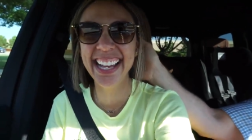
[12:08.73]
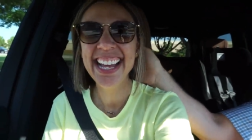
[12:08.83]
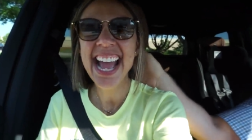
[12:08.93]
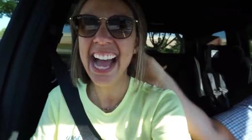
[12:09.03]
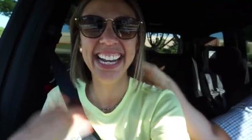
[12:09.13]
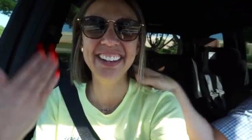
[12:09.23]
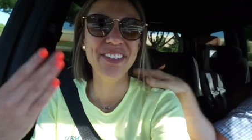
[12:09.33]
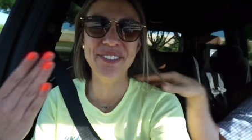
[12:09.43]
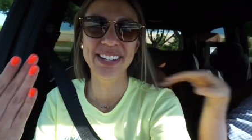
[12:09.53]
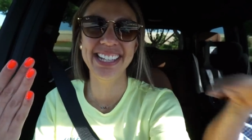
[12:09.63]
I didn't
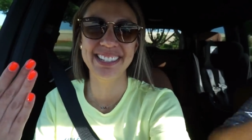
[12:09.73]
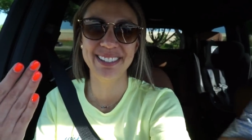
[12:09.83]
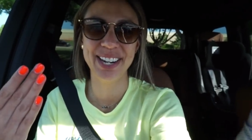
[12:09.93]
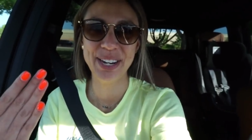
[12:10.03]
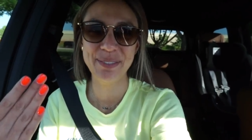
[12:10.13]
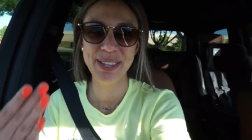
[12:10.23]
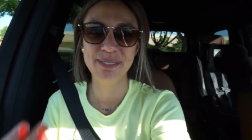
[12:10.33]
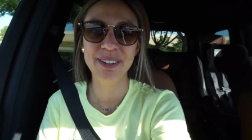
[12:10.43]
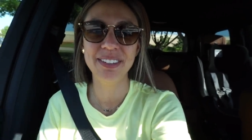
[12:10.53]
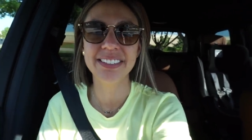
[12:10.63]
even realize he was talking about the
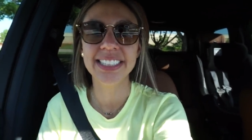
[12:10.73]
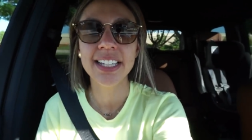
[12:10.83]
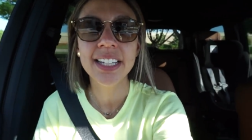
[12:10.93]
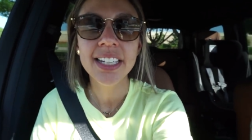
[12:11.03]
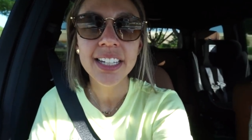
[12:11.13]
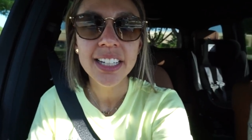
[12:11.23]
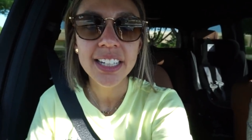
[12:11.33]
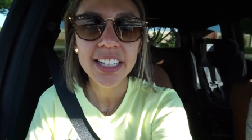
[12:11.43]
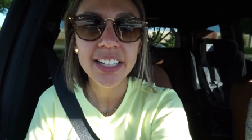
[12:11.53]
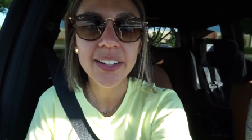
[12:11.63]
movie. I was like,
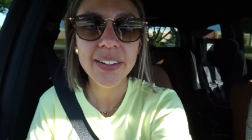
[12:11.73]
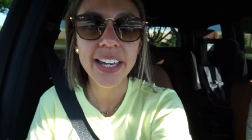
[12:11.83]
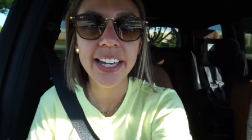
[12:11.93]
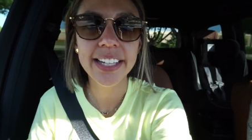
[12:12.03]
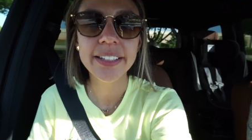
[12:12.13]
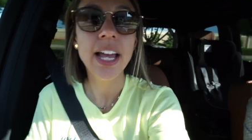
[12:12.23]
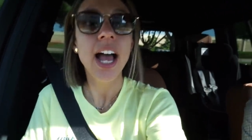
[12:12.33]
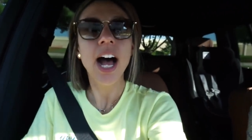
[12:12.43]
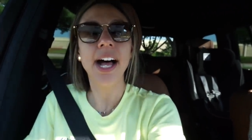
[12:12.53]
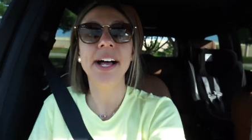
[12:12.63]
okay.
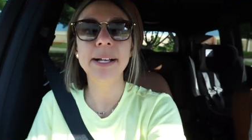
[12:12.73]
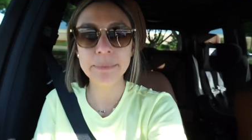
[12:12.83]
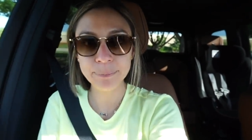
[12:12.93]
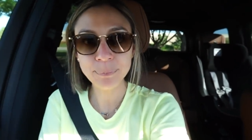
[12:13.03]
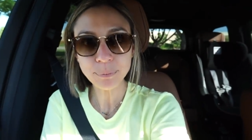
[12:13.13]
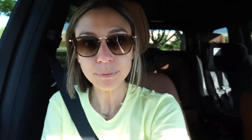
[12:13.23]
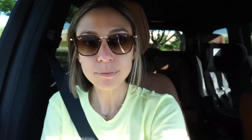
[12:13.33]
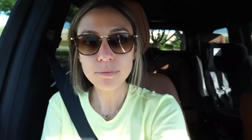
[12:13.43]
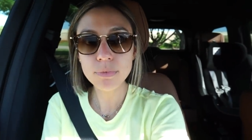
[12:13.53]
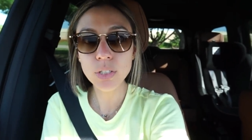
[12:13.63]

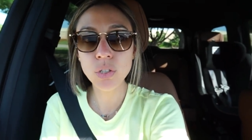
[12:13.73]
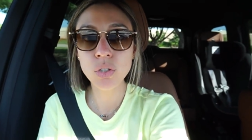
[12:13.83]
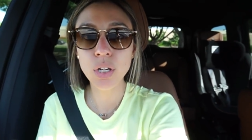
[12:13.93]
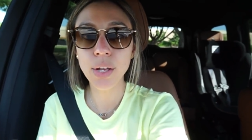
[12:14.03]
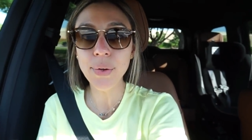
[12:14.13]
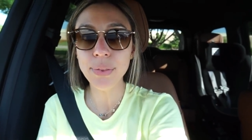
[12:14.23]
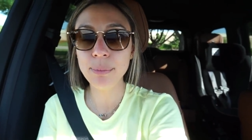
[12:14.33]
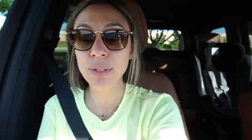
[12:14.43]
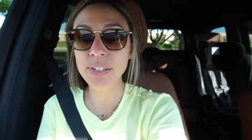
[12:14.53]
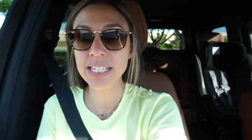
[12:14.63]
Um, so the
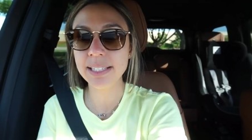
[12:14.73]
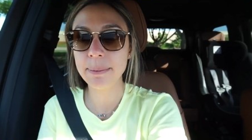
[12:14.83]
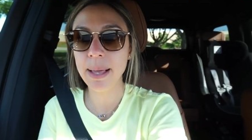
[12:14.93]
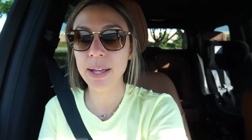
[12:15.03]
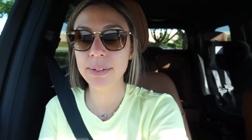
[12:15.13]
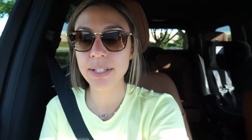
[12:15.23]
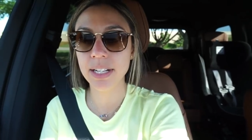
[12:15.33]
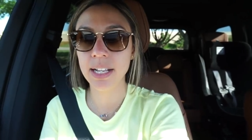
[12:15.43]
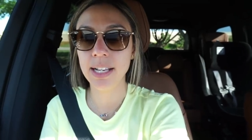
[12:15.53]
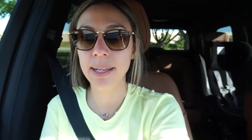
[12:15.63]
movie is about
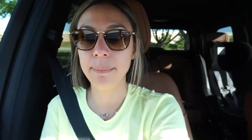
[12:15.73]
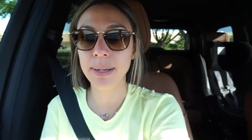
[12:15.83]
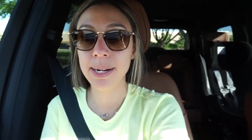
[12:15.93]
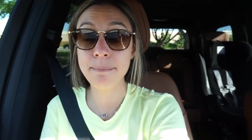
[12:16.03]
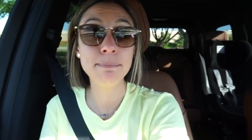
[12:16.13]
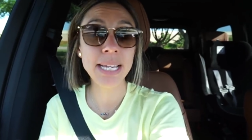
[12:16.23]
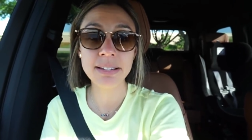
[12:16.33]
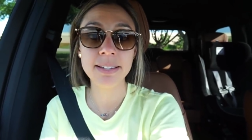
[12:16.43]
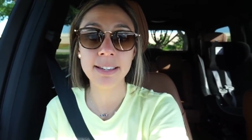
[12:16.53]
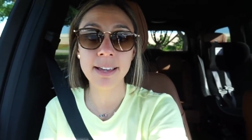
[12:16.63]
um, an
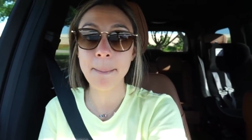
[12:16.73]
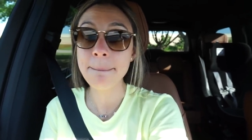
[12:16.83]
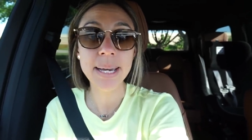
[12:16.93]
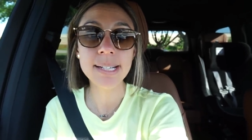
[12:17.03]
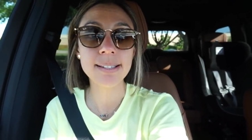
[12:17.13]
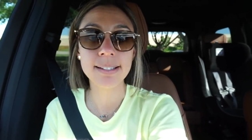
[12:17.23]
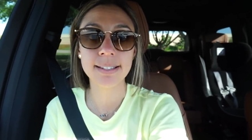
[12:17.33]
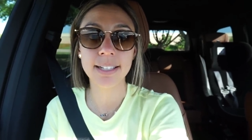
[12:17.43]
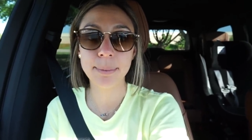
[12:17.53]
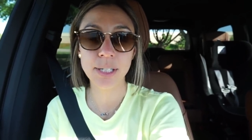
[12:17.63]
amazing, amazing
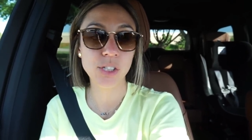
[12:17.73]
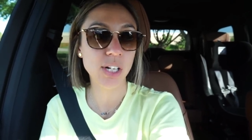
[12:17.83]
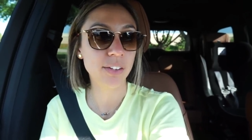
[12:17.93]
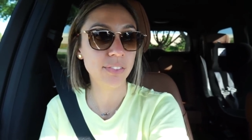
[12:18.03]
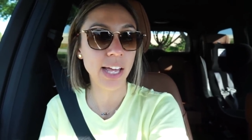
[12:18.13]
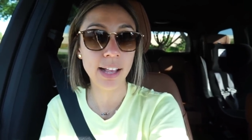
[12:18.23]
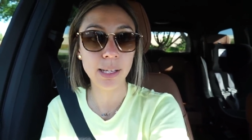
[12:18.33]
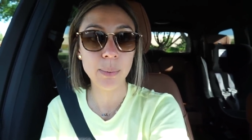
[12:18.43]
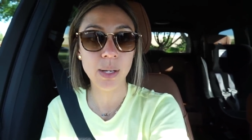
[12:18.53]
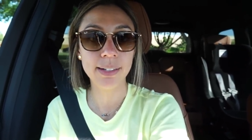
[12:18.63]
celebrity chef.
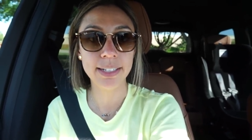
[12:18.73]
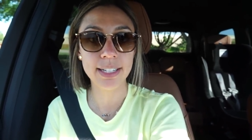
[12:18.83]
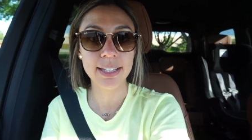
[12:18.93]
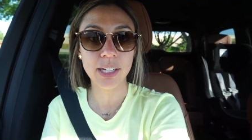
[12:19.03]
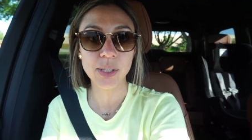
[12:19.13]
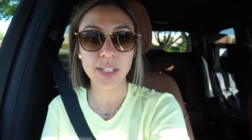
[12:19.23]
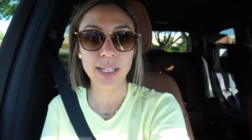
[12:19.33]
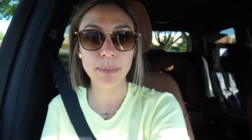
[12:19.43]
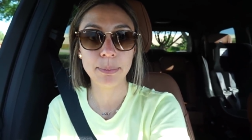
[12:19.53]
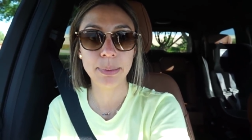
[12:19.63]
Ali Wong is
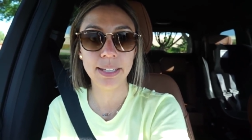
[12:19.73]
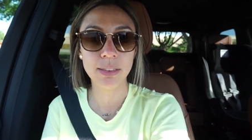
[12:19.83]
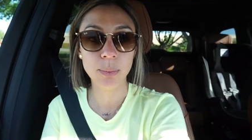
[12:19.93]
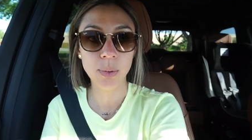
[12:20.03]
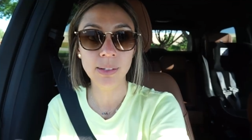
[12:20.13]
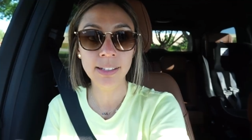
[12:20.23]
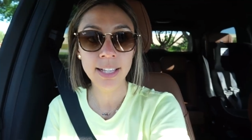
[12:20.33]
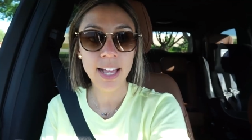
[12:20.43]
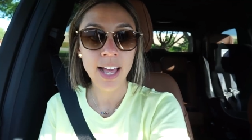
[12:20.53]
actually playing the role.